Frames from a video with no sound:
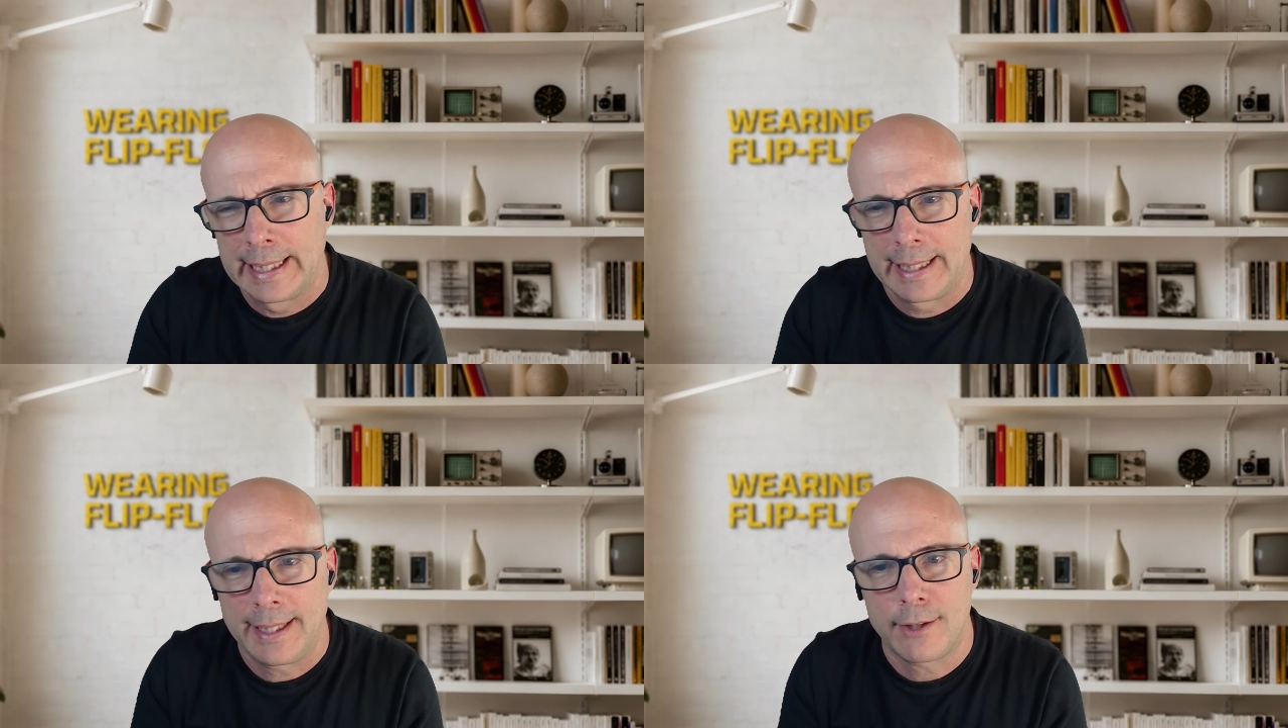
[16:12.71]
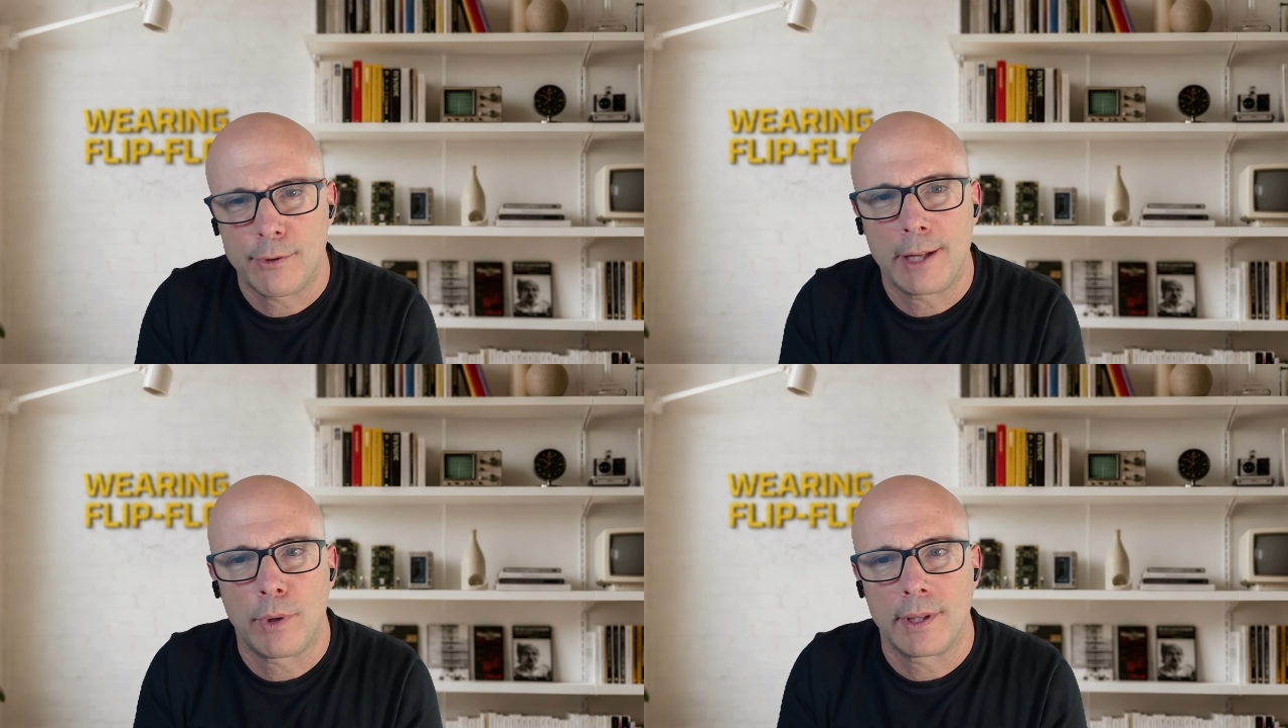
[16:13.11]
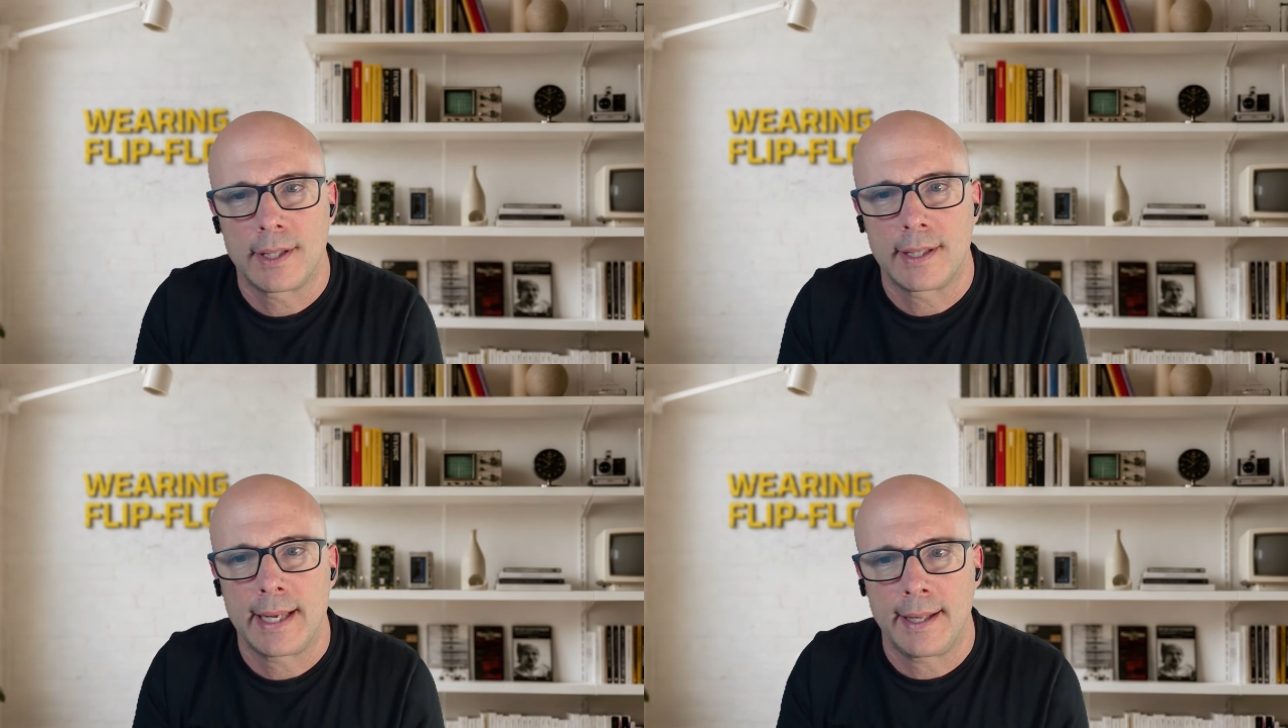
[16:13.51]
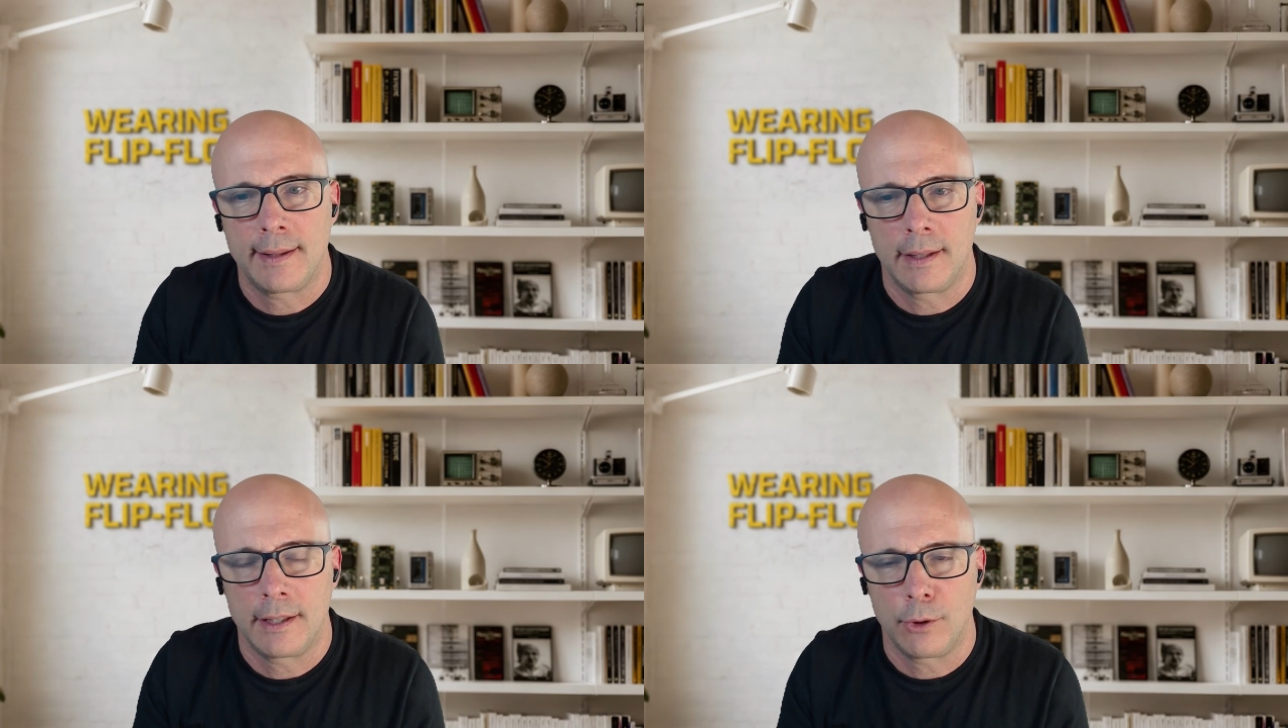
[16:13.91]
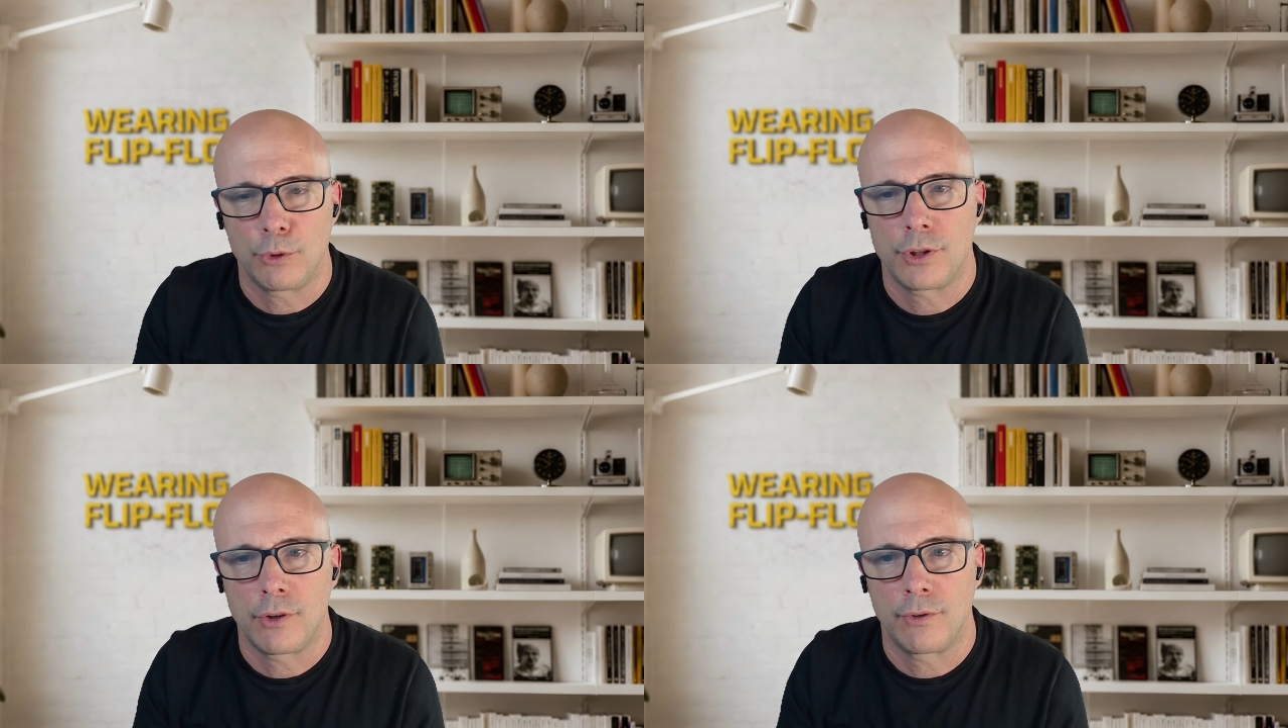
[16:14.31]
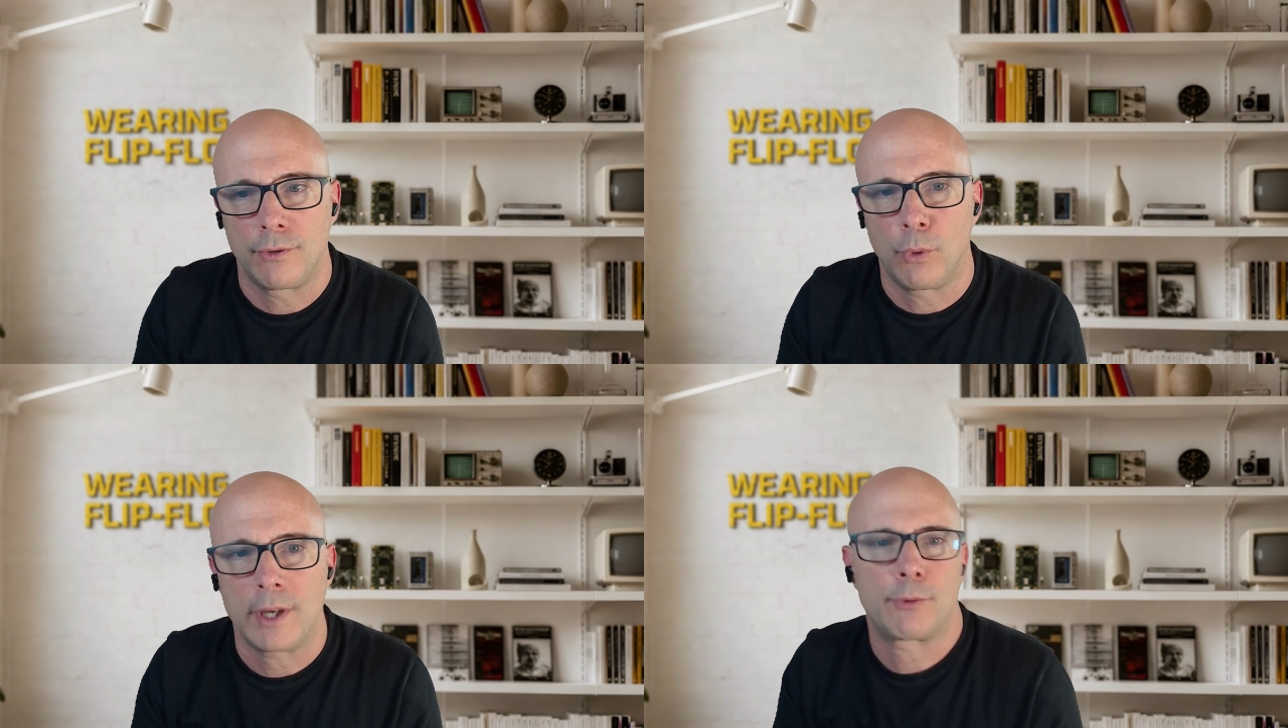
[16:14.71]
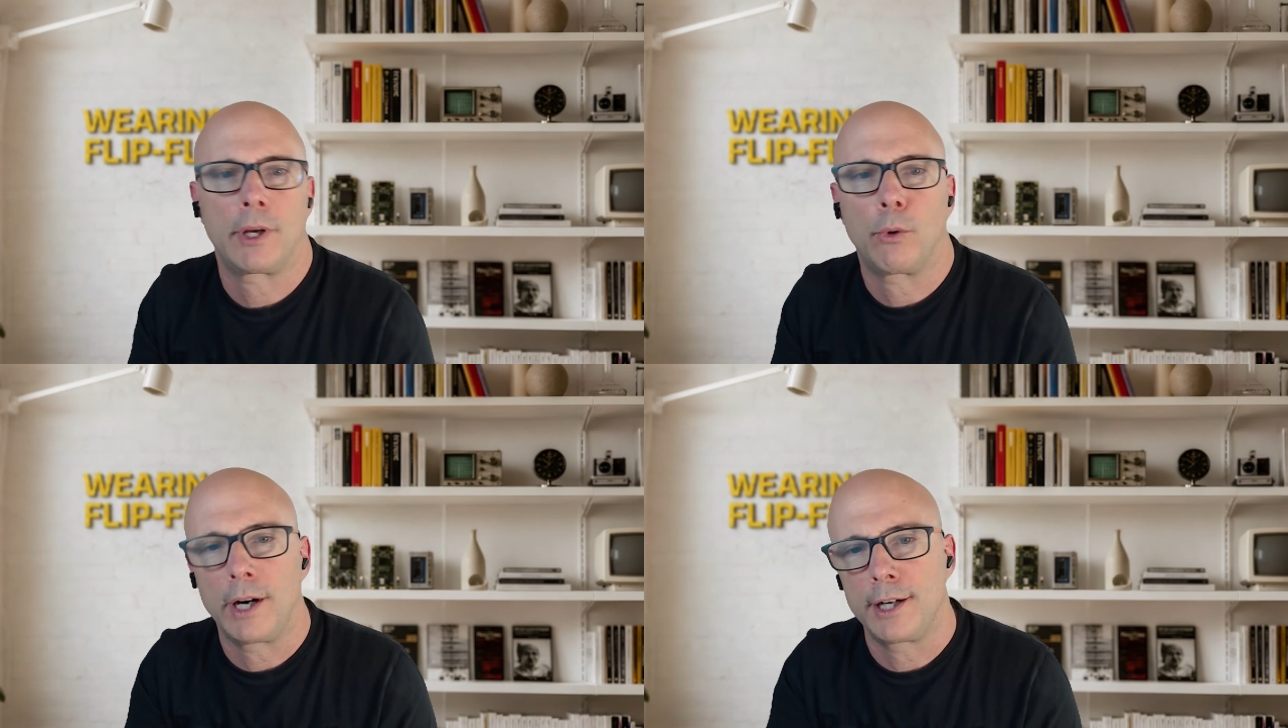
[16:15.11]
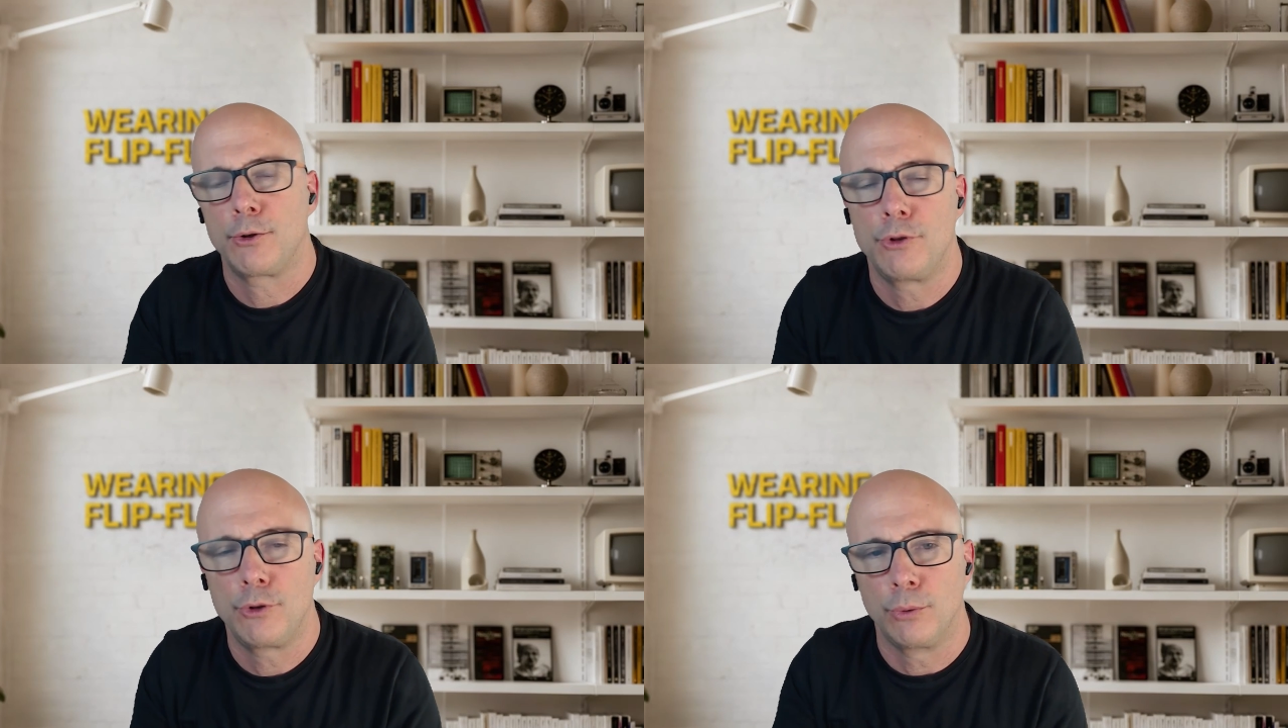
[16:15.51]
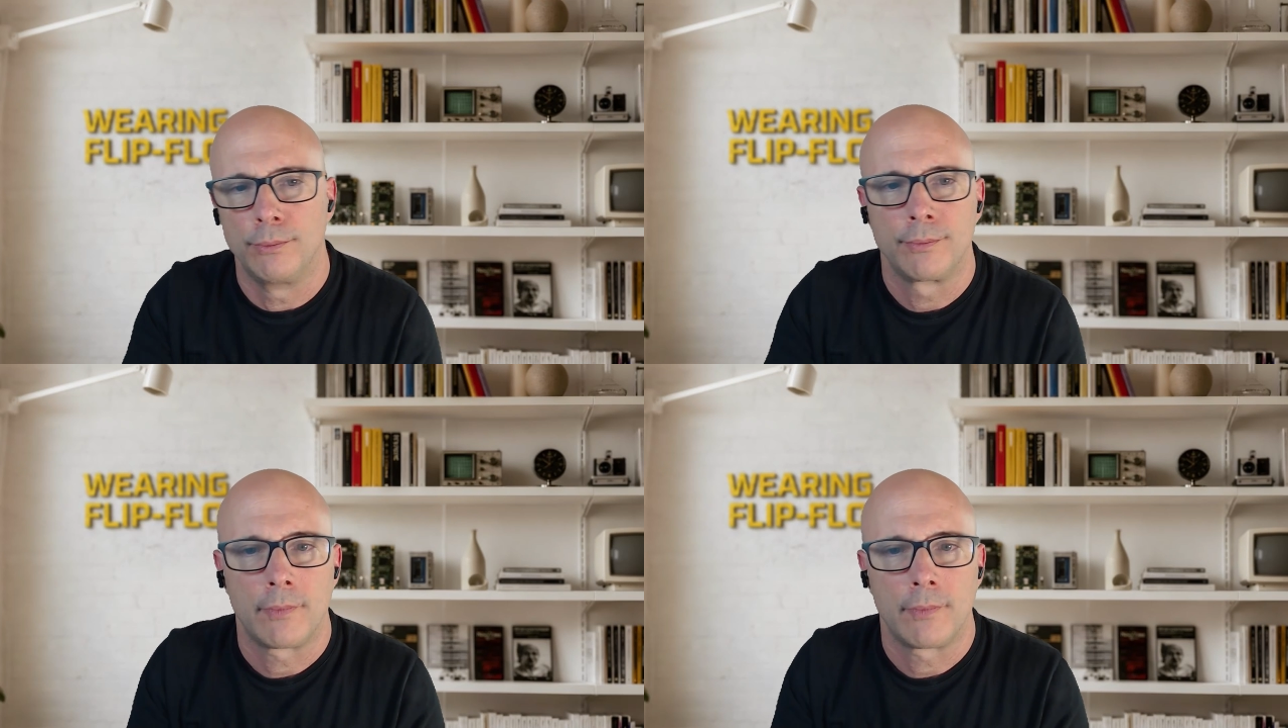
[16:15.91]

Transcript: let's try to understand the notion of what's required to do